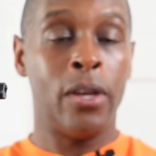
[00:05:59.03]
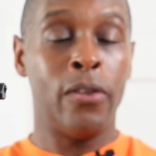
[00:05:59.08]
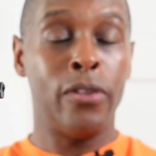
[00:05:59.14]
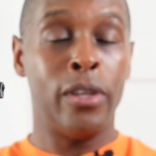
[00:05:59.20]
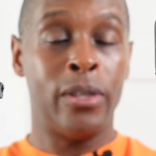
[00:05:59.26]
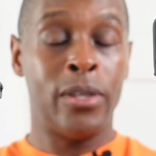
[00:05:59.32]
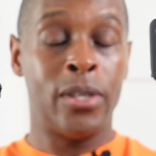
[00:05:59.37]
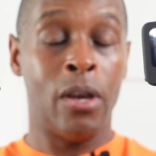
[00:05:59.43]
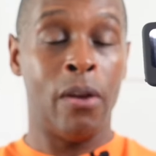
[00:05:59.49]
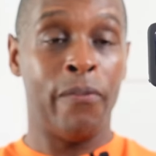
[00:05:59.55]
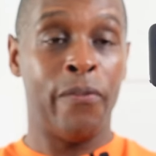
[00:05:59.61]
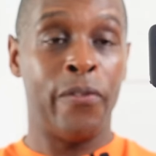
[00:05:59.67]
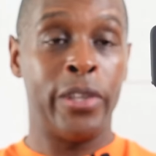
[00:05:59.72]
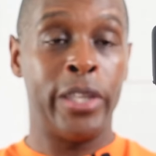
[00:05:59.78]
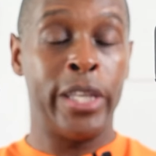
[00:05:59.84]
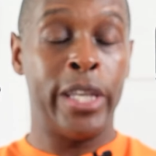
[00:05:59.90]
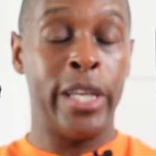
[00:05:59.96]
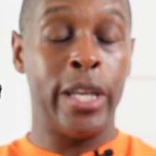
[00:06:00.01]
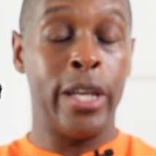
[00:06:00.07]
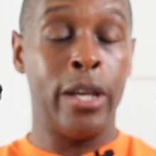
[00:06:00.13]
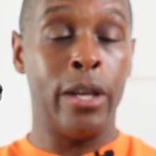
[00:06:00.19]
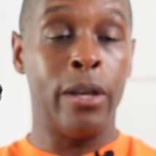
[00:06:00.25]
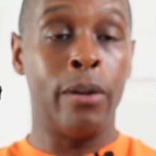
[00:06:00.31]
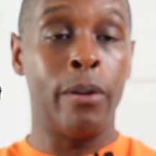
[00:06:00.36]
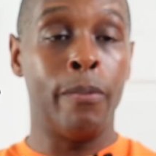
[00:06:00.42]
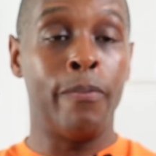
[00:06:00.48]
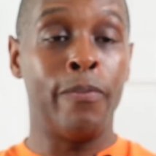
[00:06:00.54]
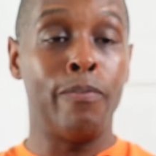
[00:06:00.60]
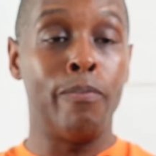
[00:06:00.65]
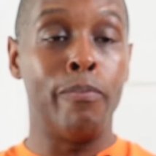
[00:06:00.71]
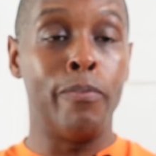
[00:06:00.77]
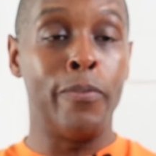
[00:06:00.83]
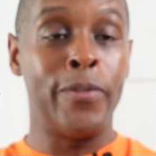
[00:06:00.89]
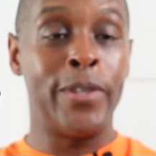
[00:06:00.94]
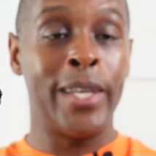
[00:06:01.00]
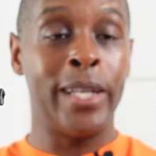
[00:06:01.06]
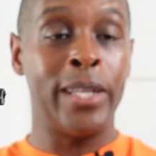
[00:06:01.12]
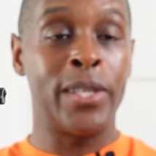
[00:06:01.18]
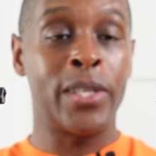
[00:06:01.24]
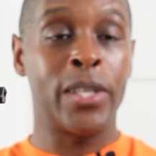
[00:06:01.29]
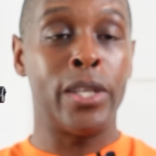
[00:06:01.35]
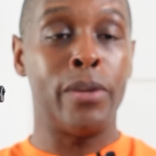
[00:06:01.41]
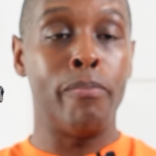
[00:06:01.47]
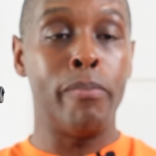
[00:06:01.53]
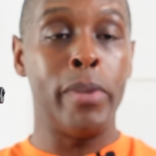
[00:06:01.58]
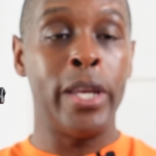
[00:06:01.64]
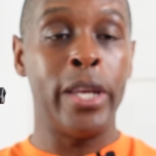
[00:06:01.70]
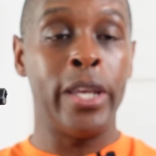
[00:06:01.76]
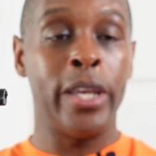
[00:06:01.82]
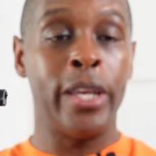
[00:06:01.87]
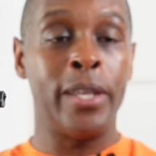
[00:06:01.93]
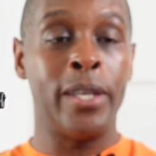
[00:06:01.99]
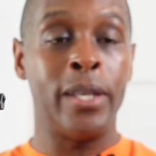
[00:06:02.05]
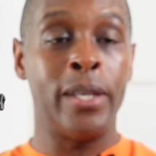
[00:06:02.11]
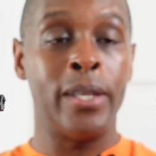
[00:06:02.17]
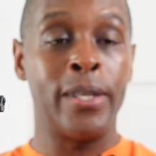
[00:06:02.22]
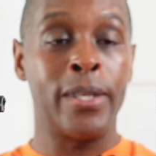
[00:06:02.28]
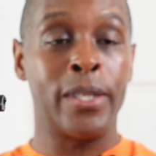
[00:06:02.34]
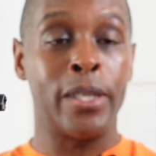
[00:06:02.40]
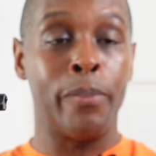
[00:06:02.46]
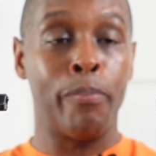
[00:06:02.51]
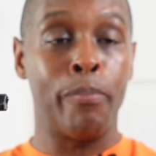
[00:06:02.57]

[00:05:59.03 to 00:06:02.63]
on the top for the Telesin Mini is the